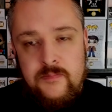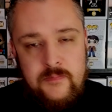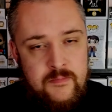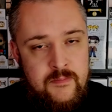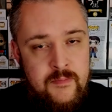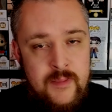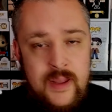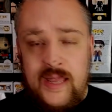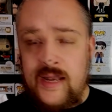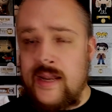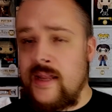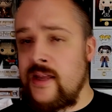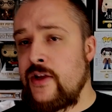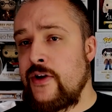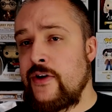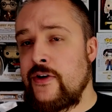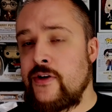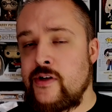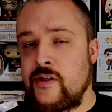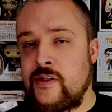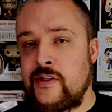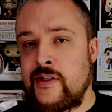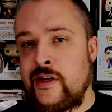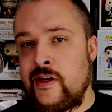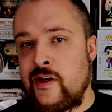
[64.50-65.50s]
many
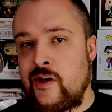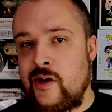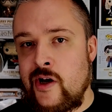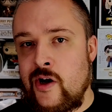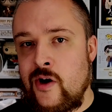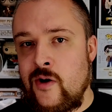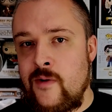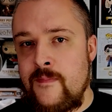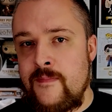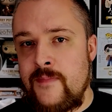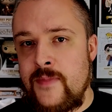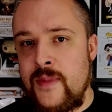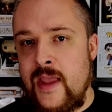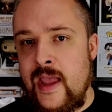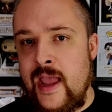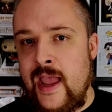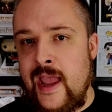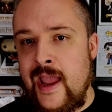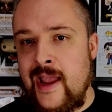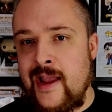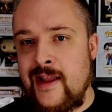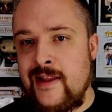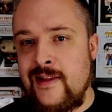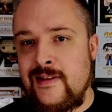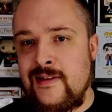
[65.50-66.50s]
years ago,
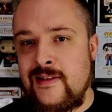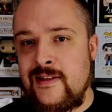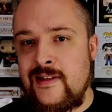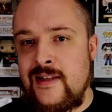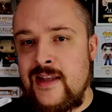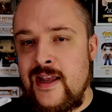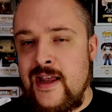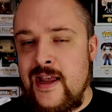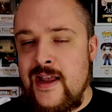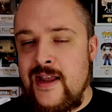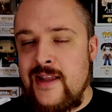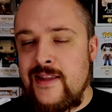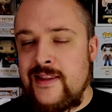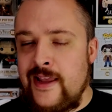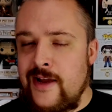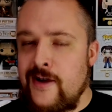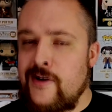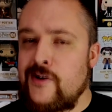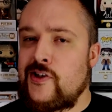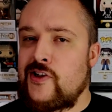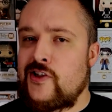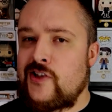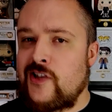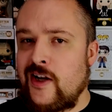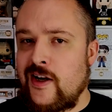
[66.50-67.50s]
and they are
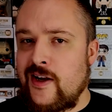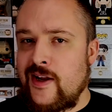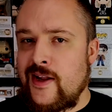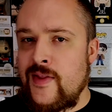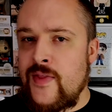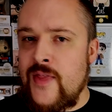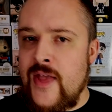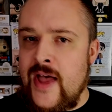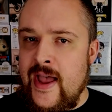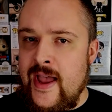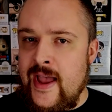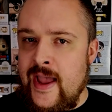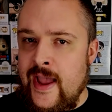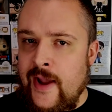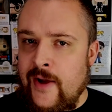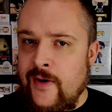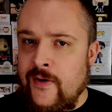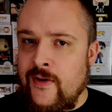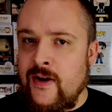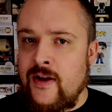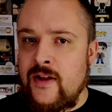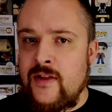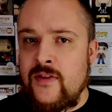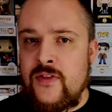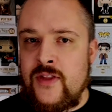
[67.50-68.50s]
stuck in that
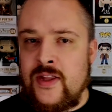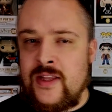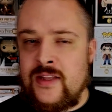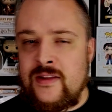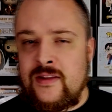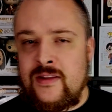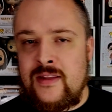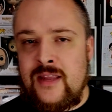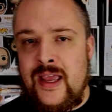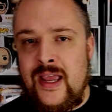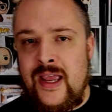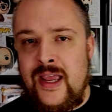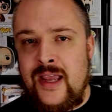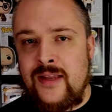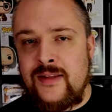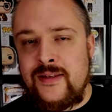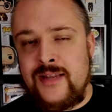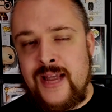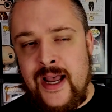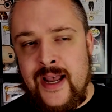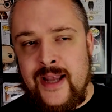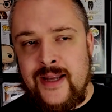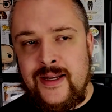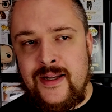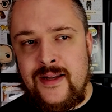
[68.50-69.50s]
era that they
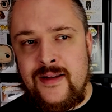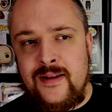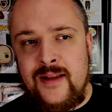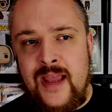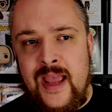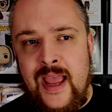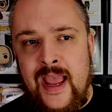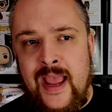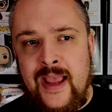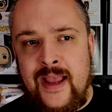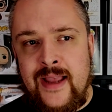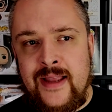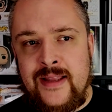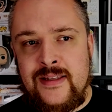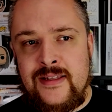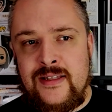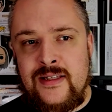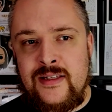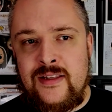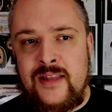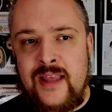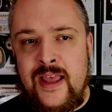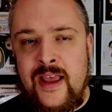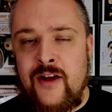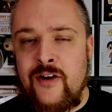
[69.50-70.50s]
died in, and
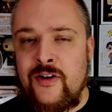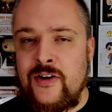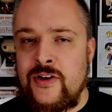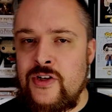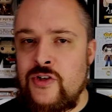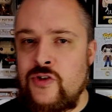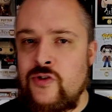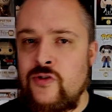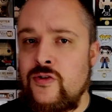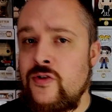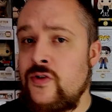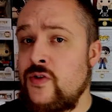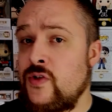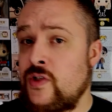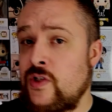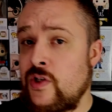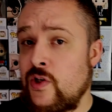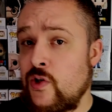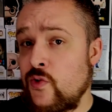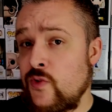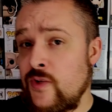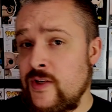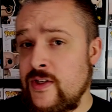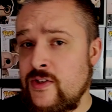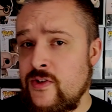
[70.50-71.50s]
they are introduced to
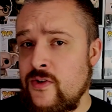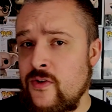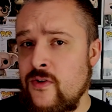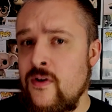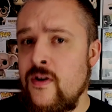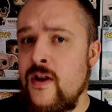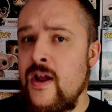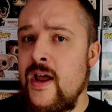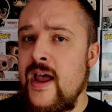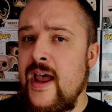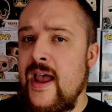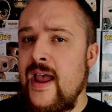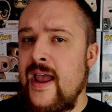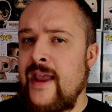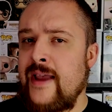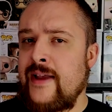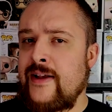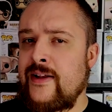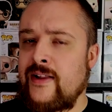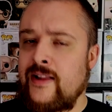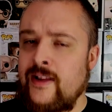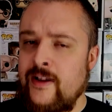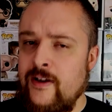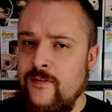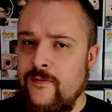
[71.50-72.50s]
Crystal, a
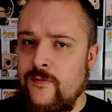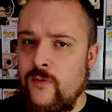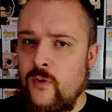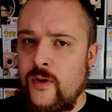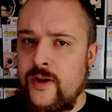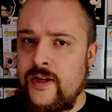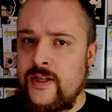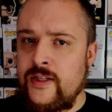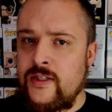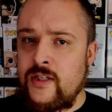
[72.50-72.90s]
clairvoyant